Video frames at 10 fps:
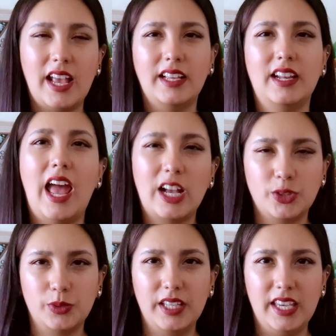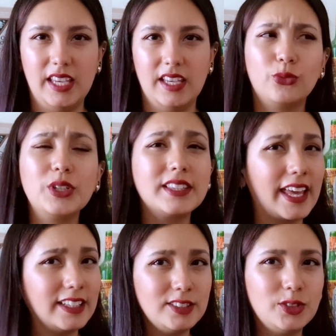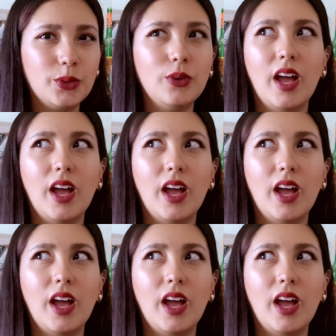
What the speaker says: I can actually relate to,